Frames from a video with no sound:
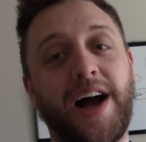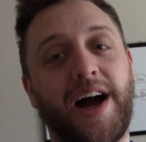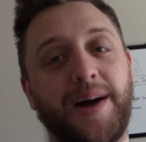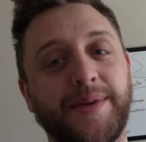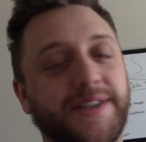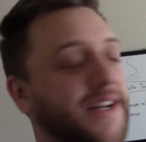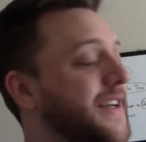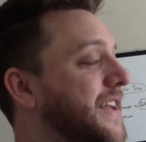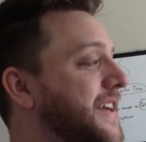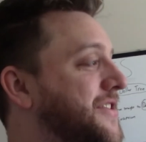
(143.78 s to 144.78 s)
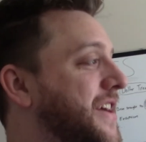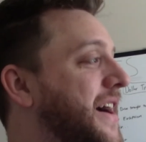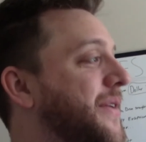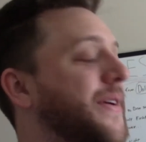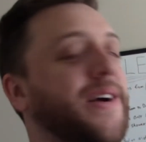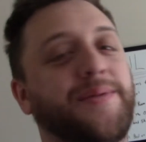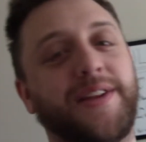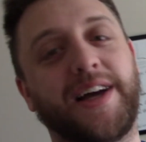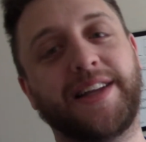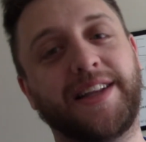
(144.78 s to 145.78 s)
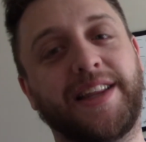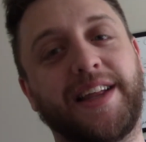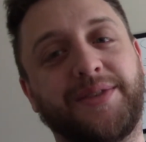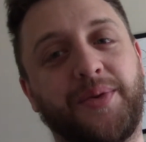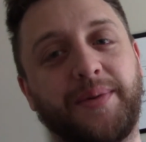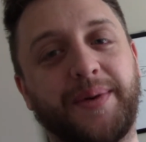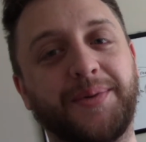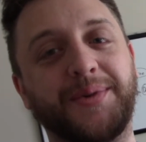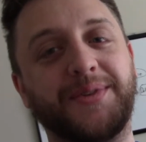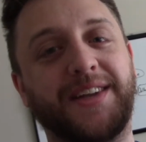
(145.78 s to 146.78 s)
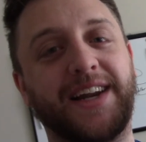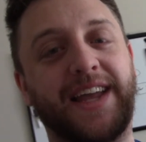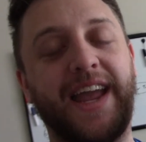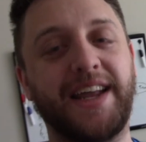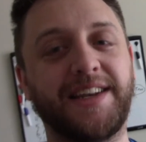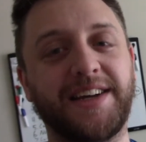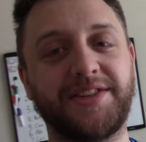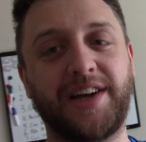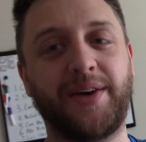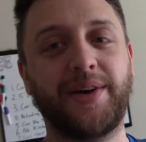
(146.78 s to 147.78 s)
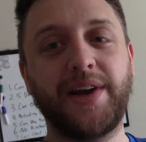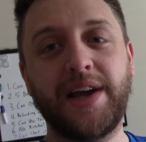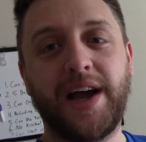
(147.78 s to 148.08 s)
I'm excited to take a shower. I'm glad that that's one of my rules that I can take a shower.